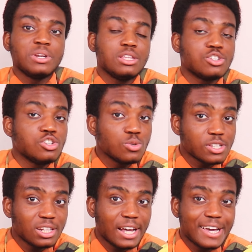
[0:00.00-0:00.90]
we need to
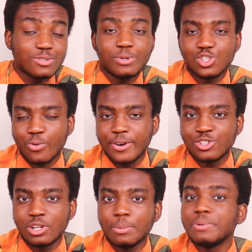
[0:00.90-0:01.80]
utilize when
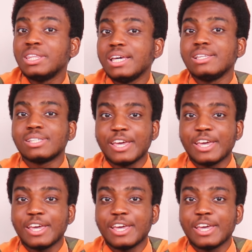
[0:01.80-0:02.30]
charging up these